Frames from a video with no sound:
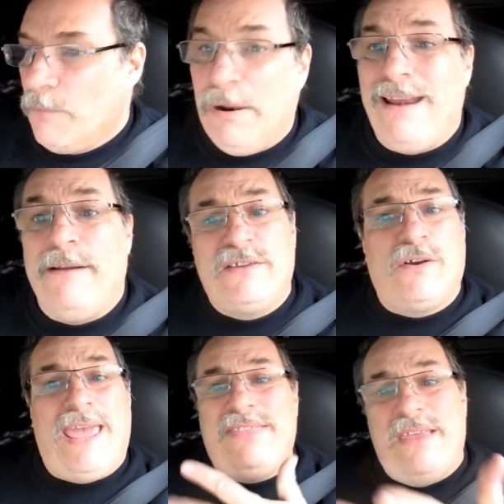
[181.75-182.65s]
But anyways,
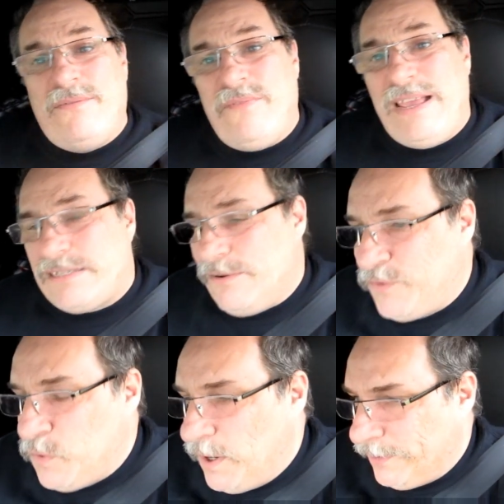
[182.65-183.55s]
okay, they've invested a
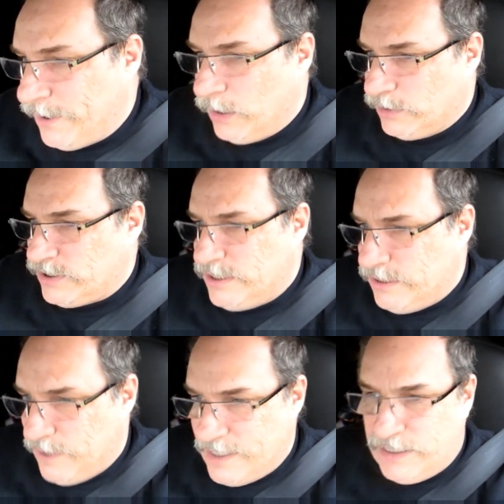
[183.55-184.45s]
few hundred dollars in
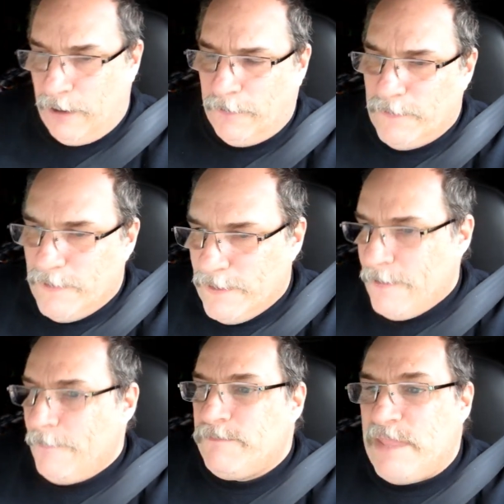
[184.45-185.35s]
you right there.
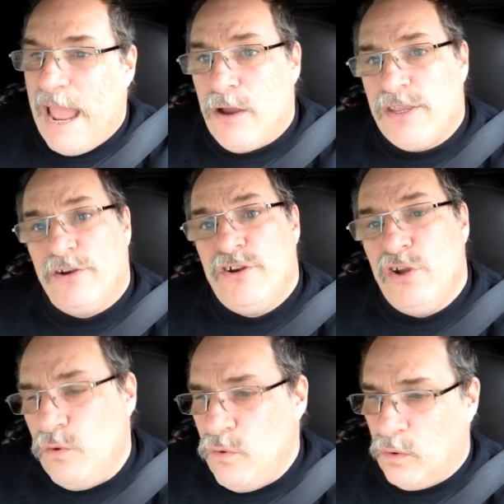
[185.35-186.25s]
Now you're
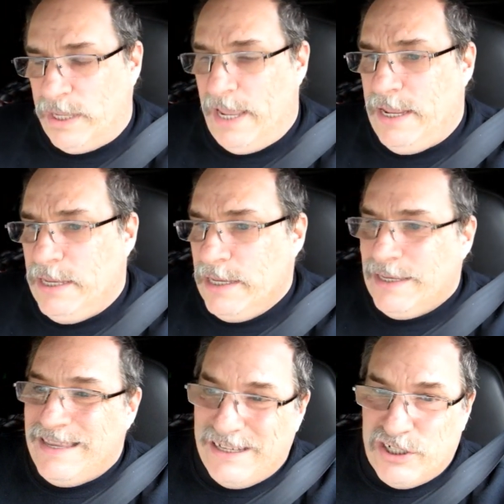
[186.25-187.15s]
new, okay?
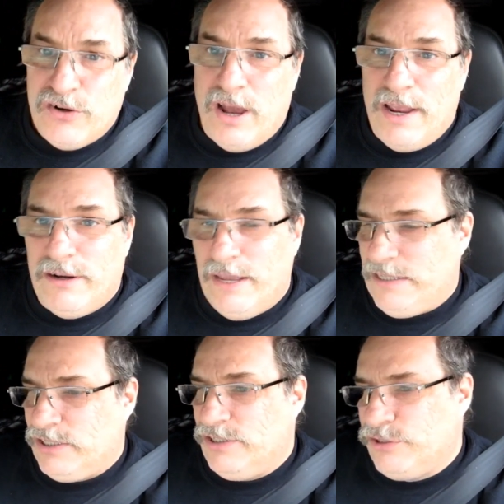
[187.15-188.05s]
Yes, you got your
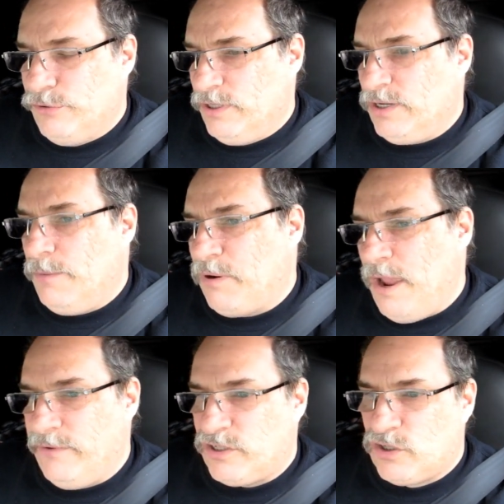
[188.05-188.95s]
license through a, a
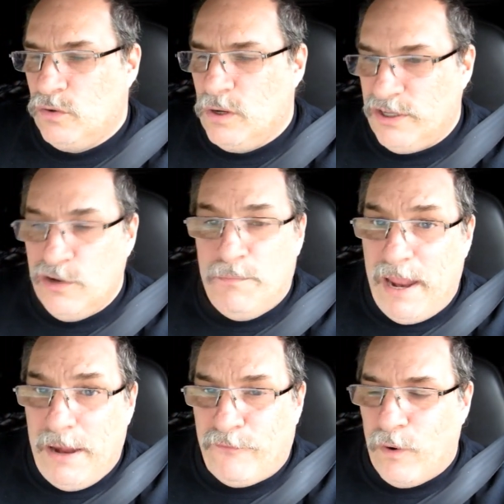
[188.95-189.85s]
private school and you
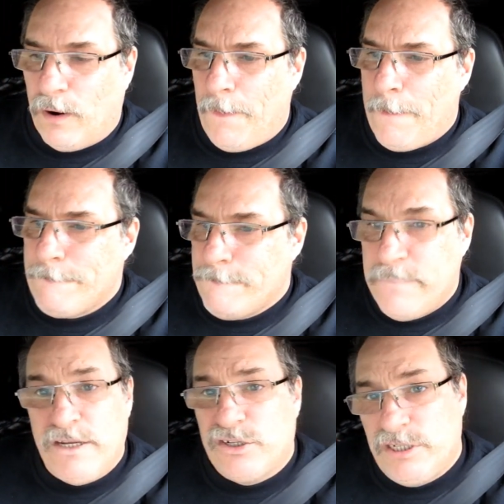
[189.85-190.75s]
paid for it,
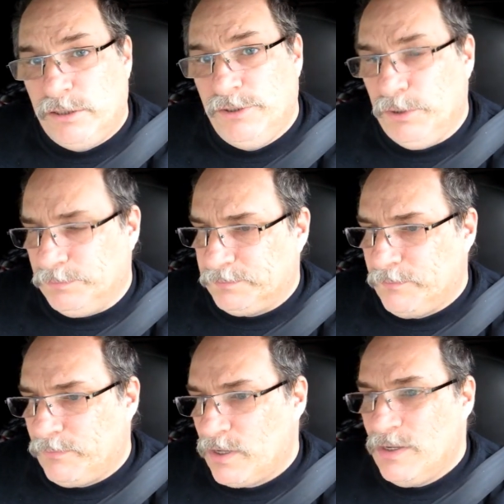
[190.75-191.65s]
but you're still new.
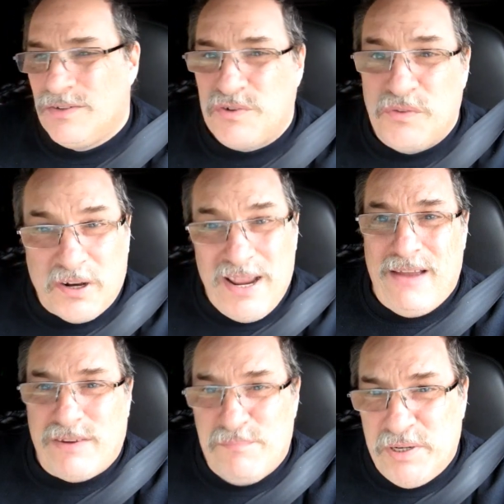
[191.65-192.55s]
So they're gonna
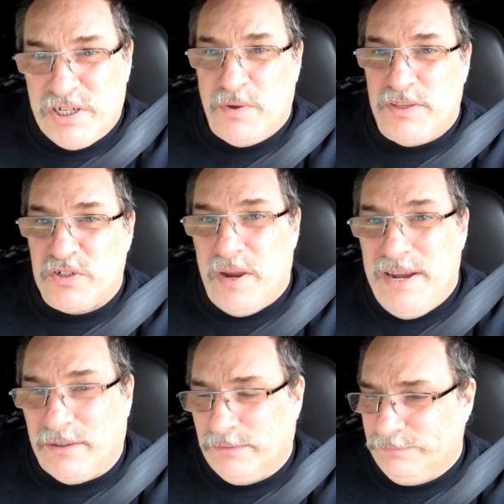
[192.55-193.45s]
have to put you with a
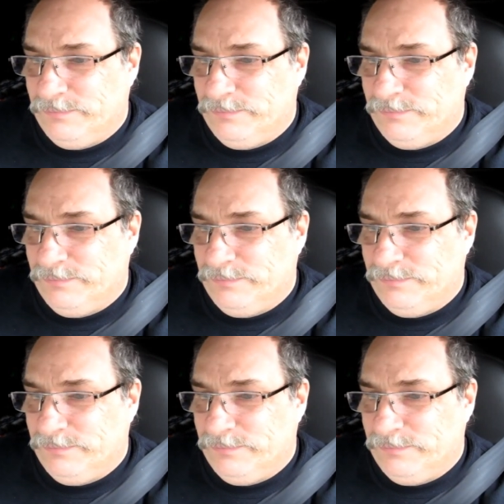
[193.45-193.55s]
trainer.